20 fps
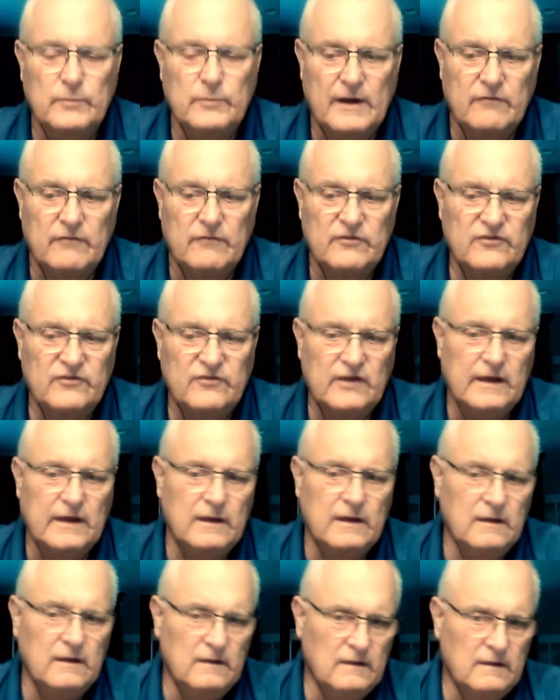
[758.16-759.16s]
or whatever,
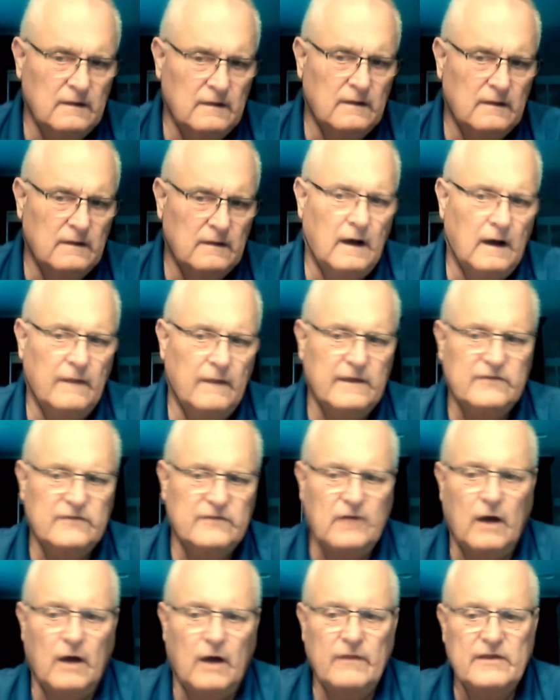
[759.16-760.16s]
seeing all
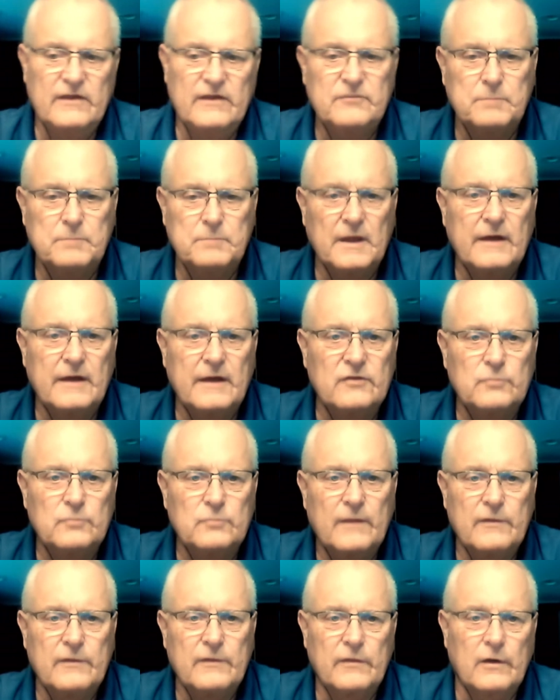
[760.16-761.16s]
these players,
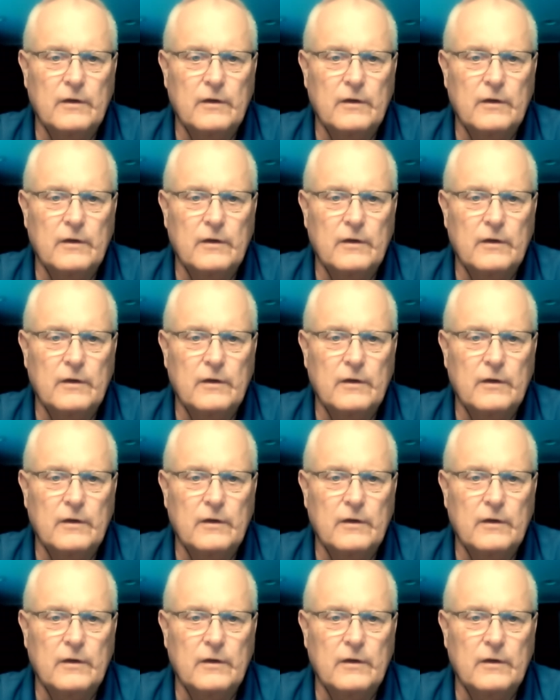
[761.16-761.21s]
whether